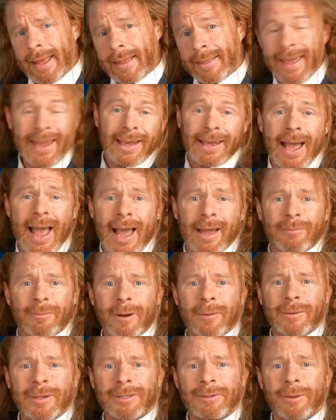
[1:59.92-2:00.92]
Thank God
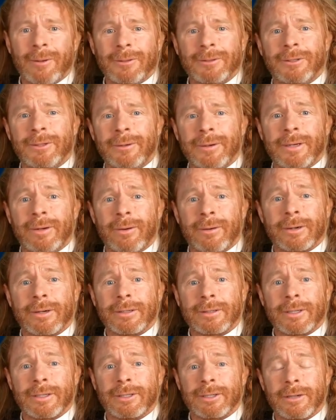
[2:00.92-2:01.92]
what we told you in
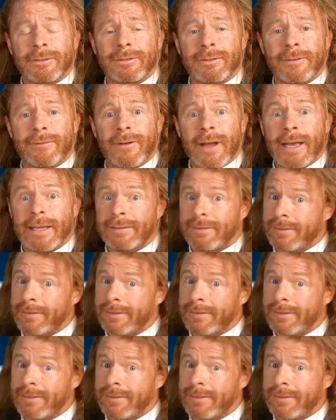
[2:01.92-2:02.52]
order to justify